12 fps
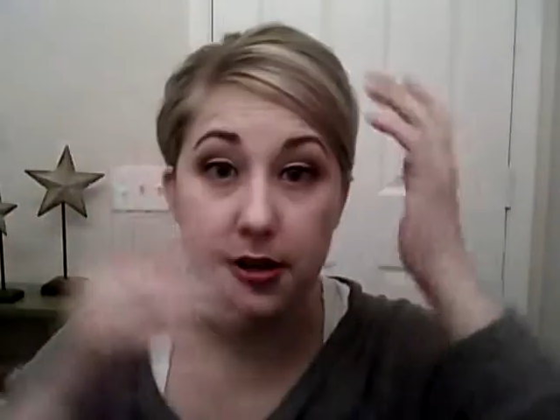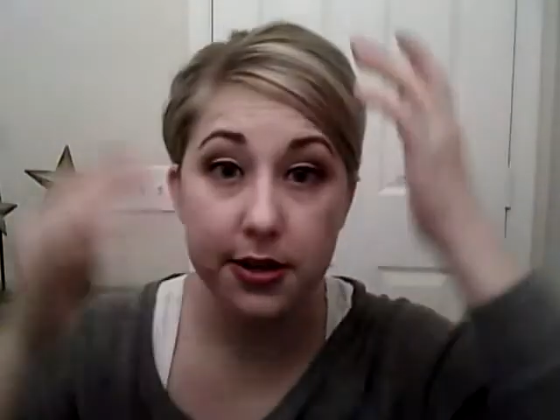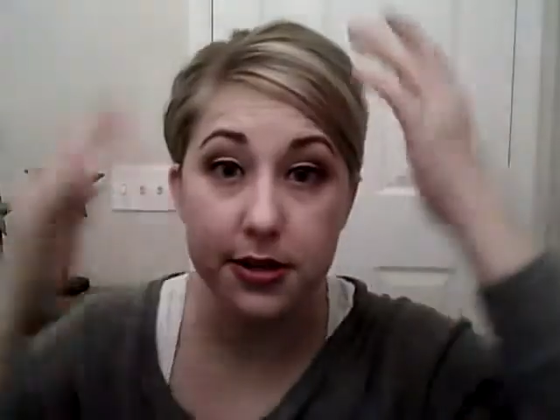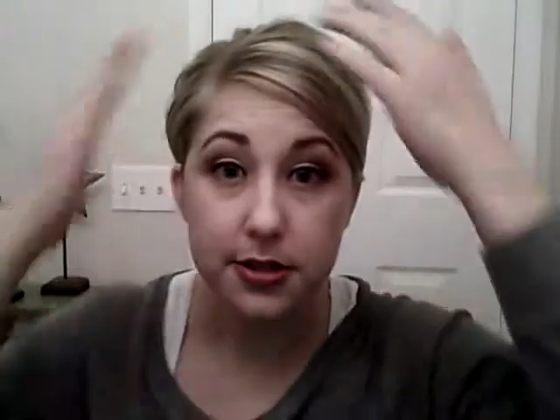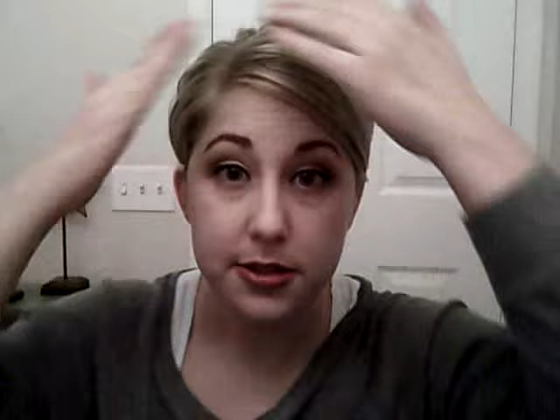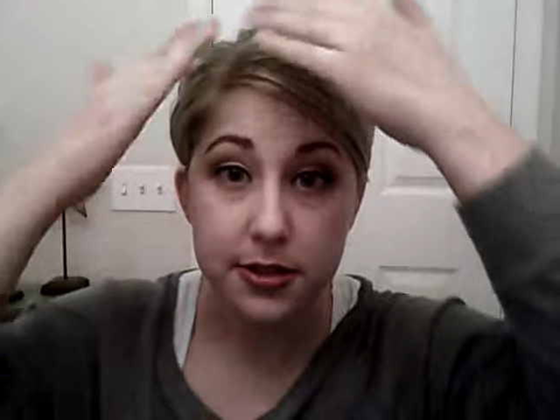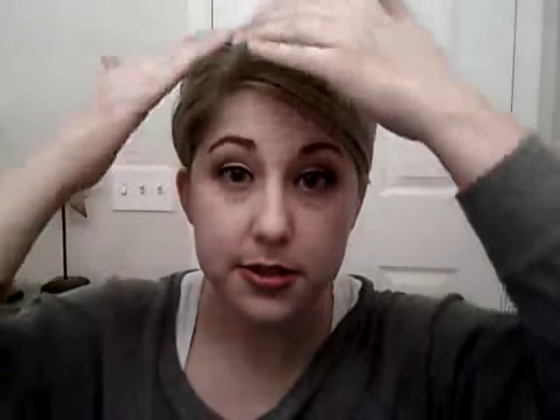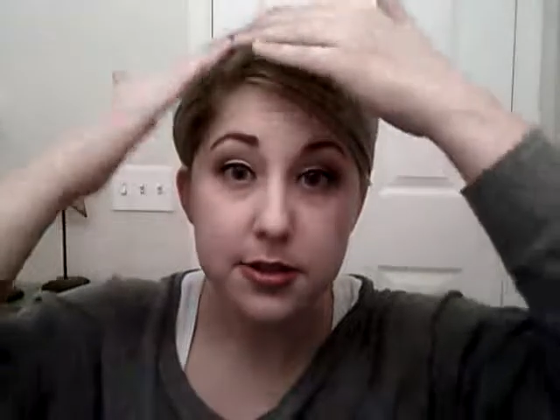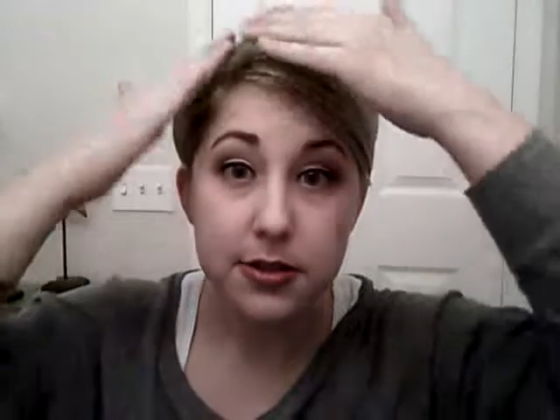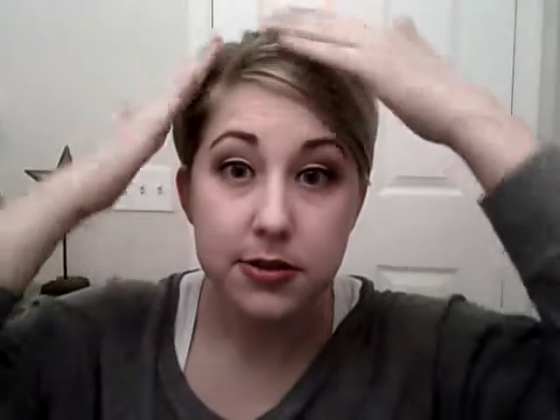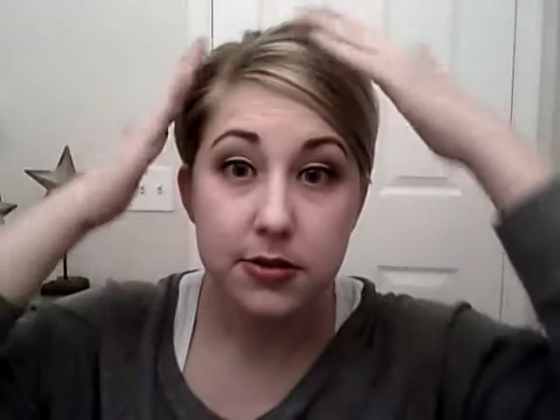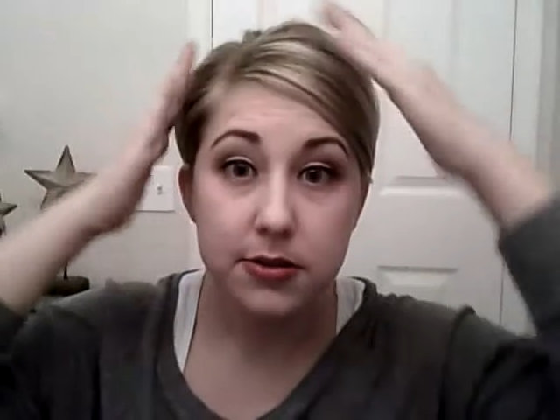looks
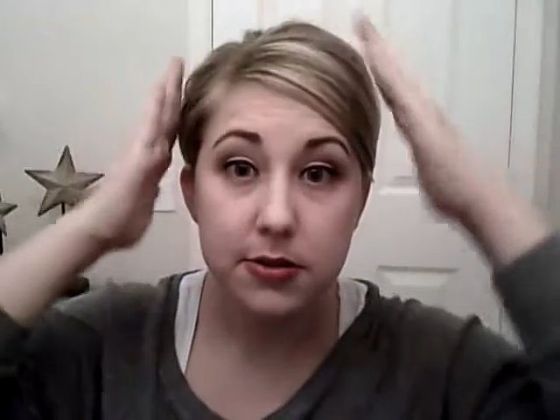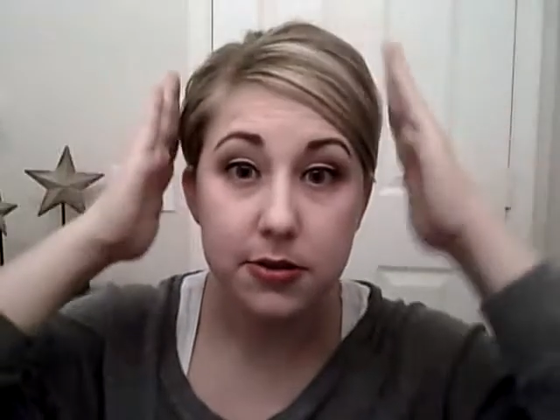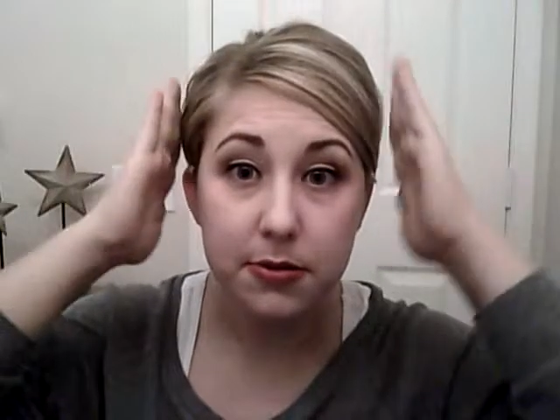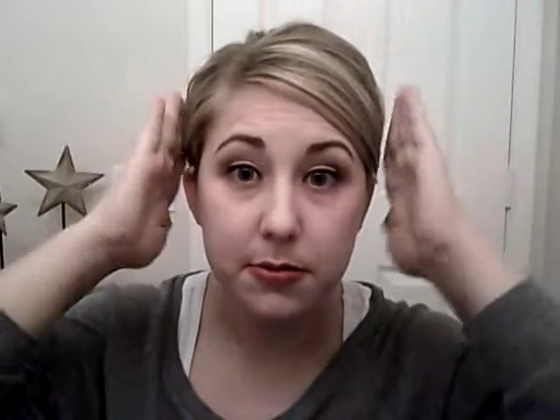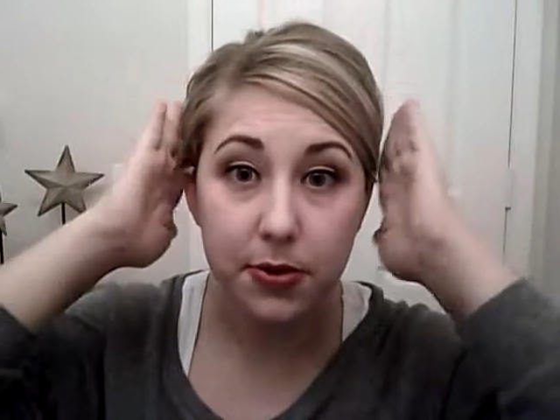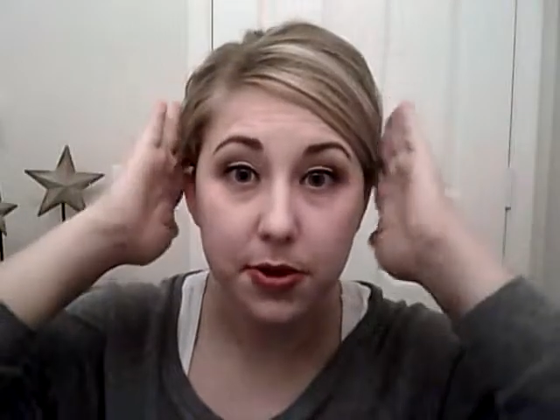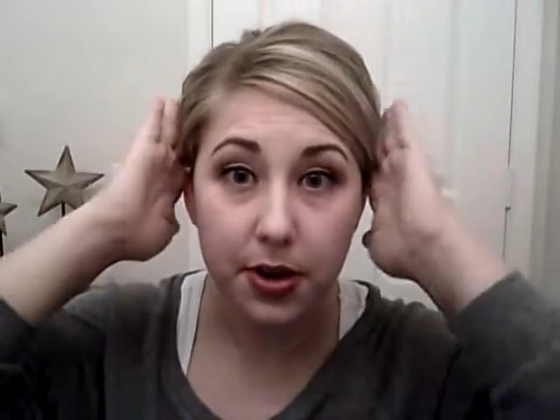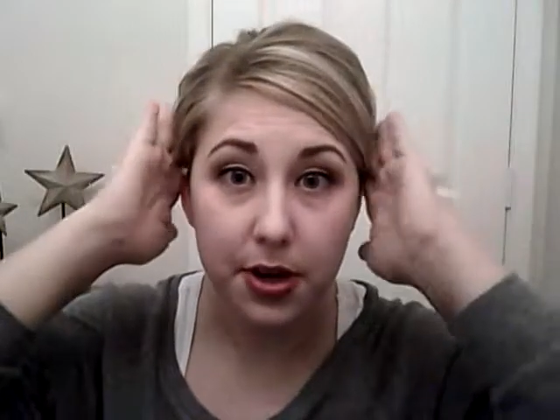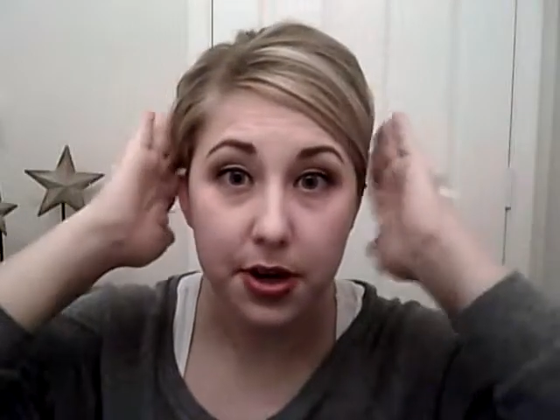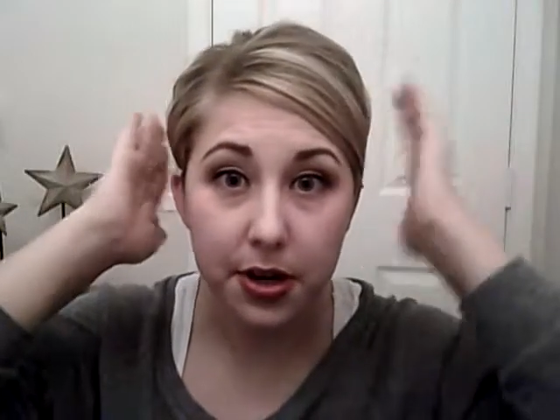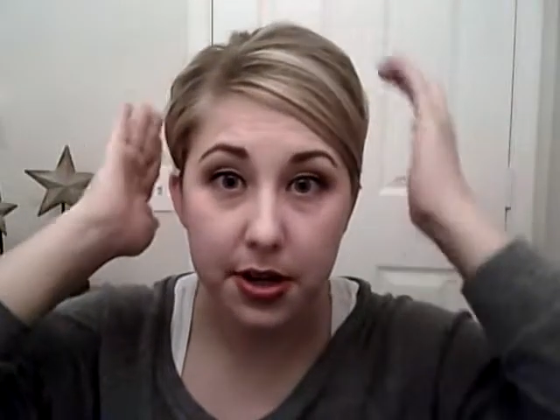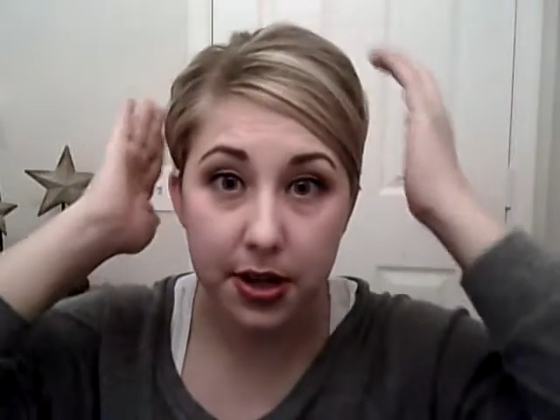
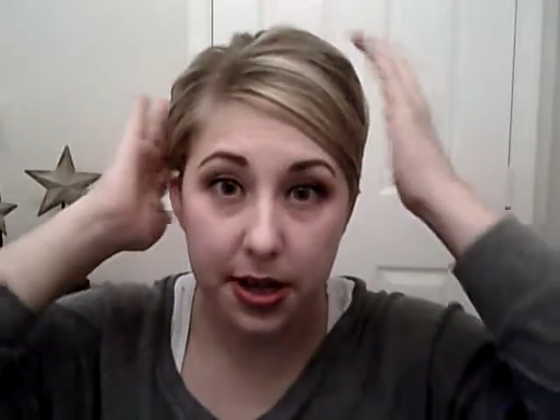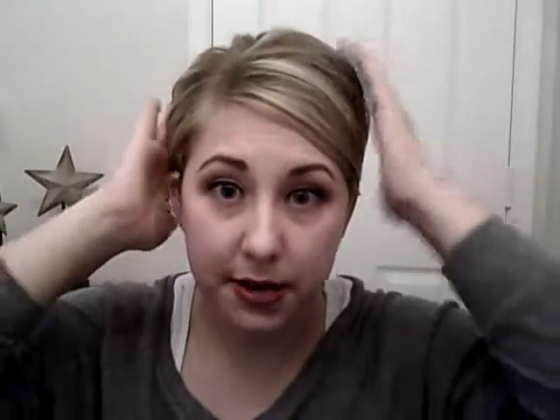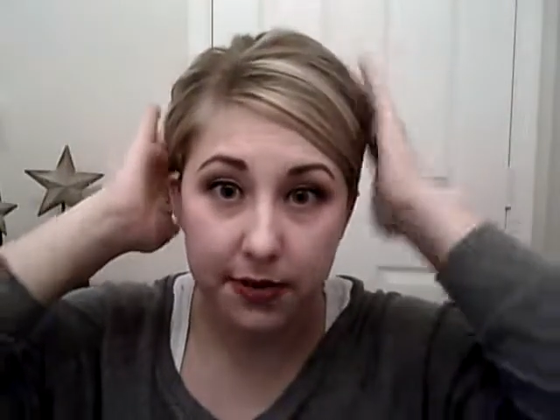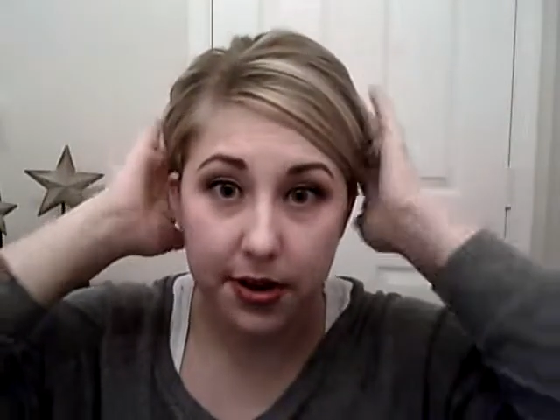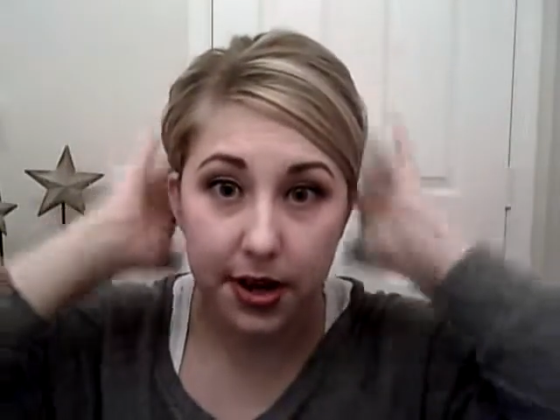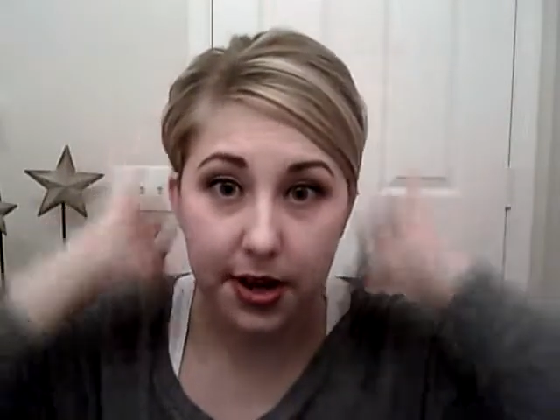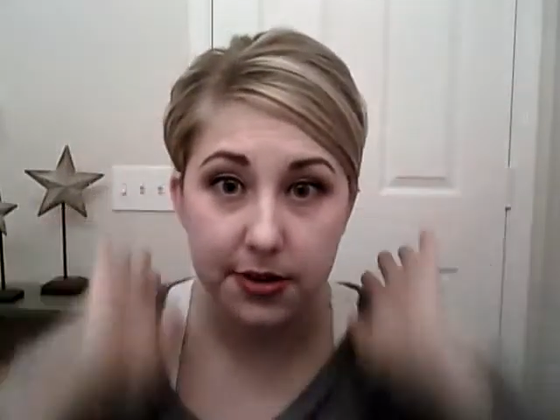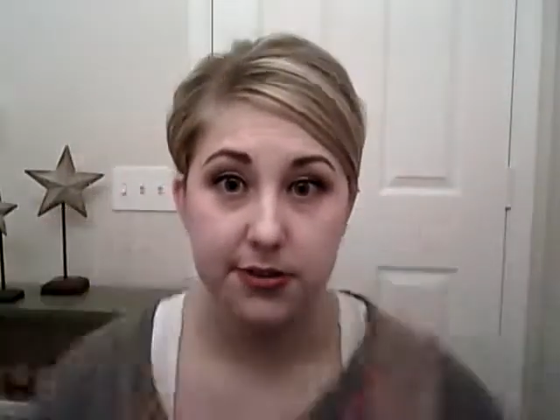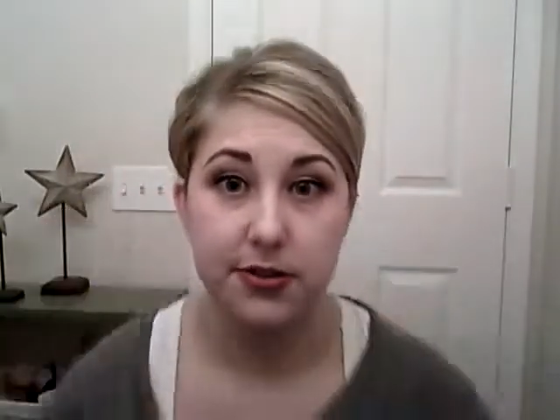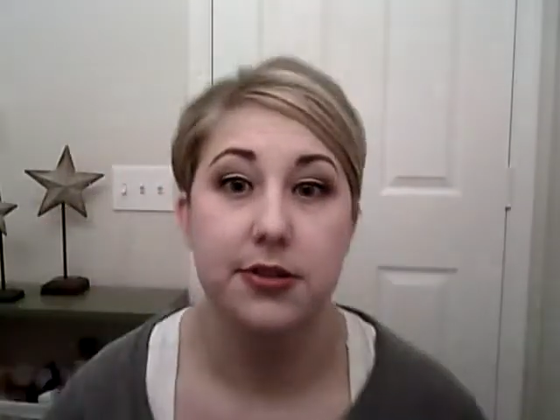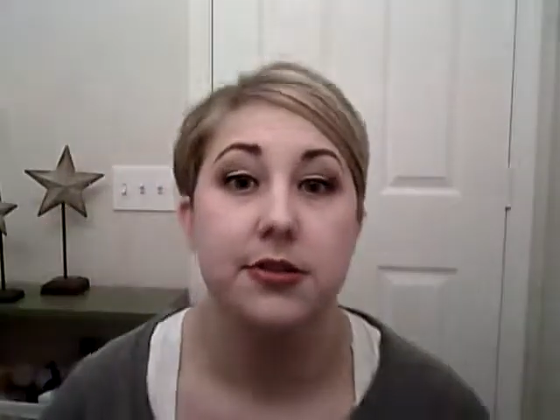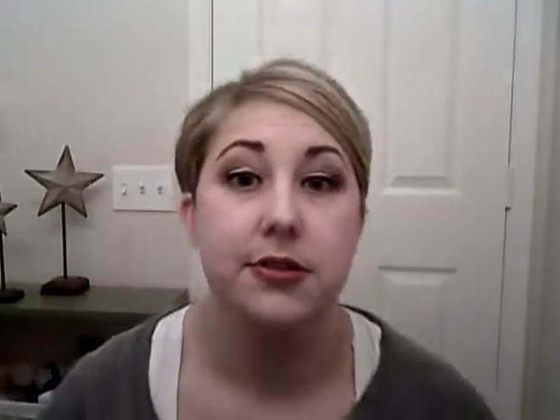more evened out.